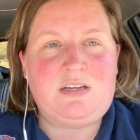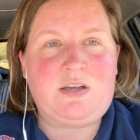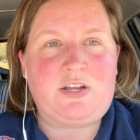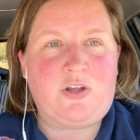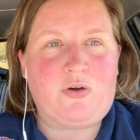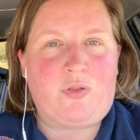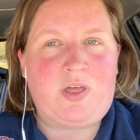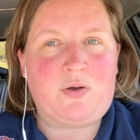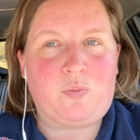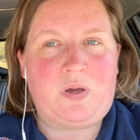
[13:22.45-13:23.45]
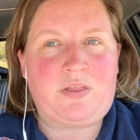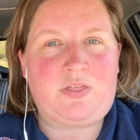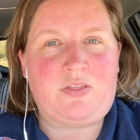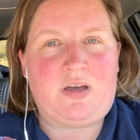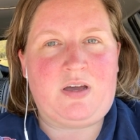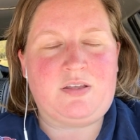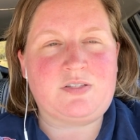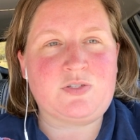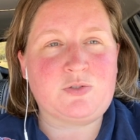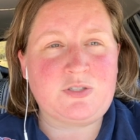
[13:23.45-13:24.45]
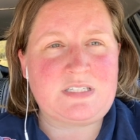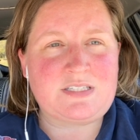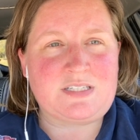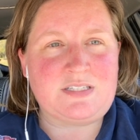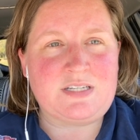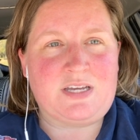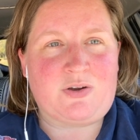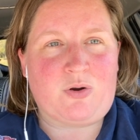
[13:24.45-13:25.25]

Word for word: I know that with uh, social distancing